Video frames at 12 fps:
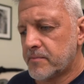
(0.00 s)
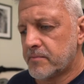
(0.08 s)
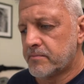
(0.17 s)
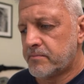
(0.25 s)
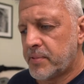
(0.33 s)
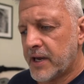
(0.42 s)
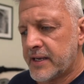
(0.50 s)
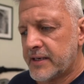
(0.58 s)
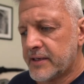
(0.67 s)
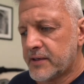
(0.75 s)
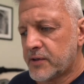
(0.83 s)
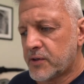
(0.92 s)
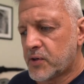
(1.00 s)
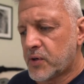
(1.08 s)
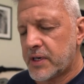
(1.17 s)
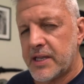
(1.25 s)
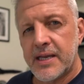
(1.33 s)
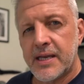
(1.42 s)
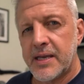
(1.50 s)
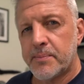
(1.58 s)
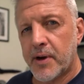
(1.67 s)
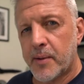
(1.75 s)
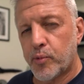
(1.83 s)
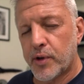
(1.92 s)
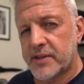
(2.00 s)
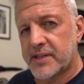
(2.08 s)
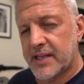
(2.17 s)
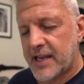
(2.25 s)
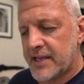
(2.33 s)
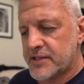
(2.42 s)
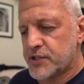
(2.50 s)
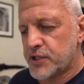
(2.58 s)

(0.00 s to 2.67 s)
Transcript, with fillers: but could he keep up with today's